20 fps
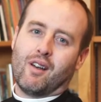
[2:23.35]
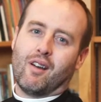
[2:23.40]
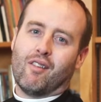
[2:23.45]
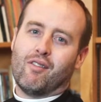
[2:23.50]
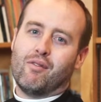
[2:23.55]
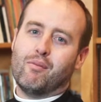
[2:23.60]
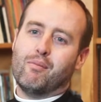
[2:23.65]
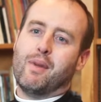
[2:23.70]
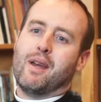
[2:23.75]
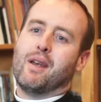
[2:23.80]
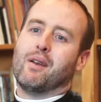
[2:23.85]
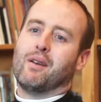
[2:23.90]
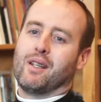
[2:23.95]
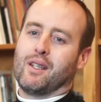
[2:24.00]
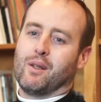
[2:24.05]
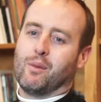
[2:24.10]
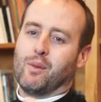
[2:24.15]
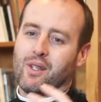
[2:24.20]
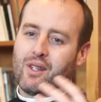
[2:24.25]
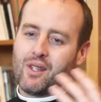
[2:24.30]
of
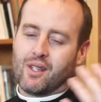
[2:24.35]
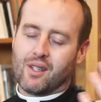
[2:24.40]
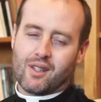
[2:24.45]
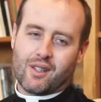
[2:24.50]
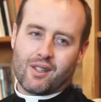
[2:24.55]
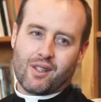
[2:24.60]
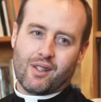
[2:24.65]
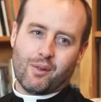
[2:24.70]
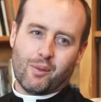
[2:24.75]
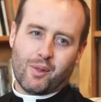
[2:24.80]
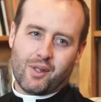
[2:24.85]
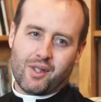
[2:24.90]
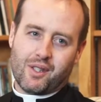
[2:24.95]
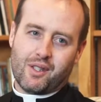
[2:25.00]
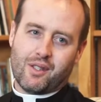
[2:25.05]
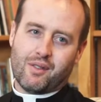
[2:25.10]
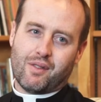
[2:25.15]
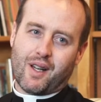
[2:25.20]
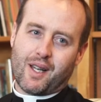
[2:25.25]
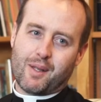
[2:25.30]
Mary with
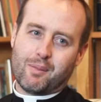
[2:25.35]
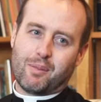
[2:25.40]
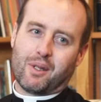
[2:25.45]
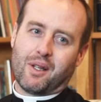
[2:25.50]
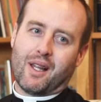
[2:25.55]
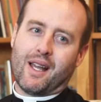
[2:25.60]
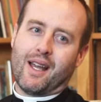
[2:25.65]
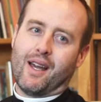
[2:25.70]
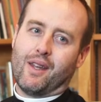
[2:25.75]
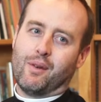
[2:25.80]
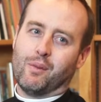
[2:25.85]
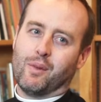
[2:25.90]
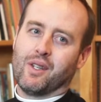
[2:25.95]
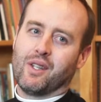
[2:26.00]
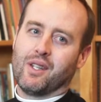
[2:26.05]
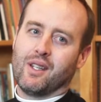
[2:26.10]
the divine plan,